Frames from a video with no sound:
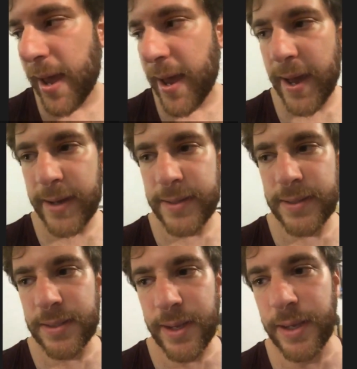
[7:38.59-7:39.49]

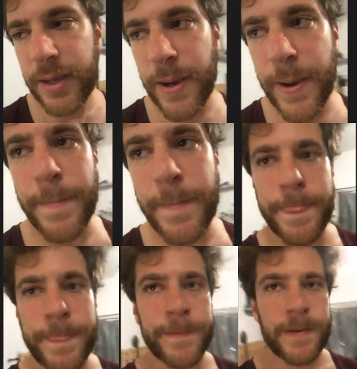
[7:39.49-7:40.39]
and like
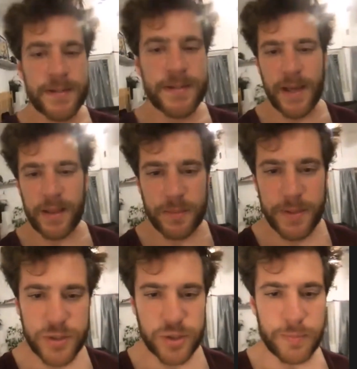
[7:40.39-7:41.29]
deli
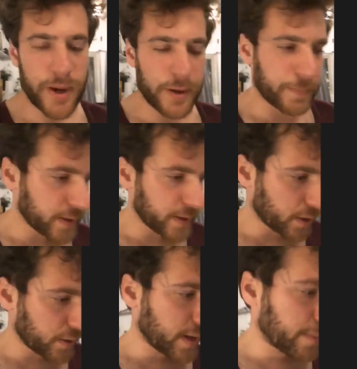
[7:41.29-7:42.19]
meat or bread or pitot.